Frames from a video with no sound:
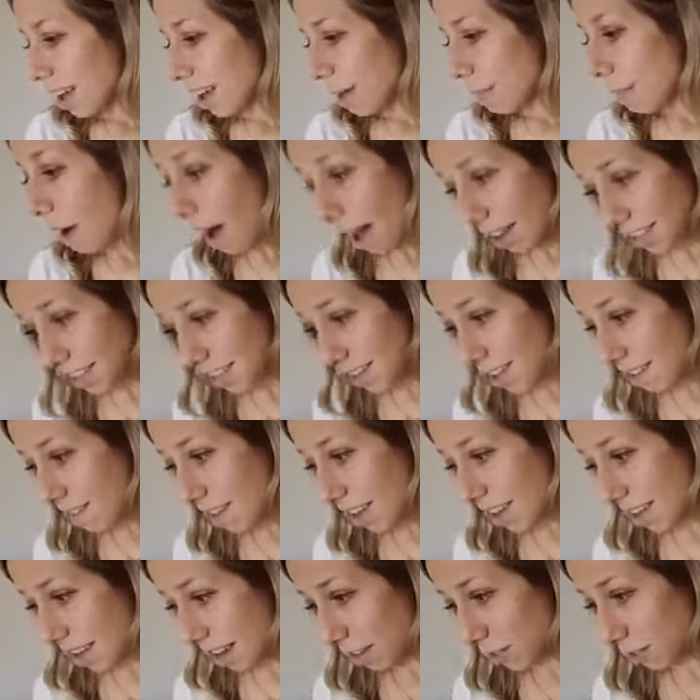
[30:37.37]
Positive
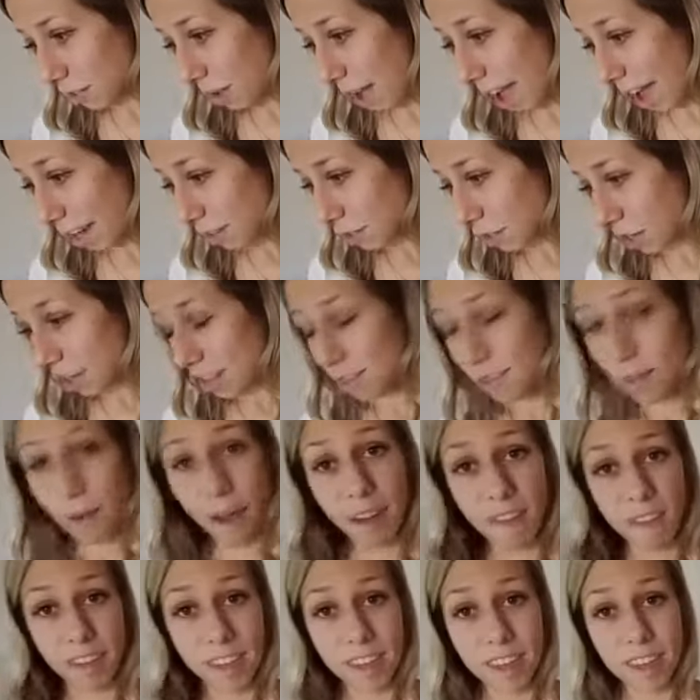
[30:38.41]
intentional action. So
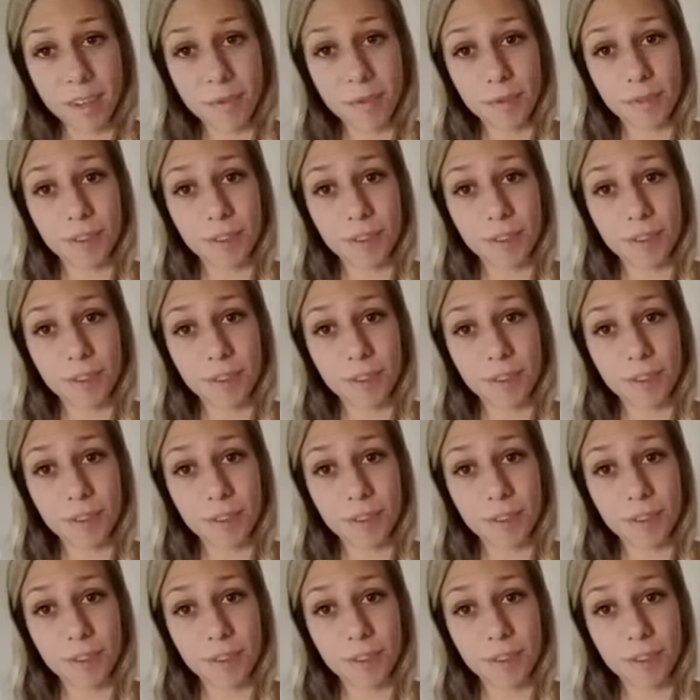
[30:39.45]
everything you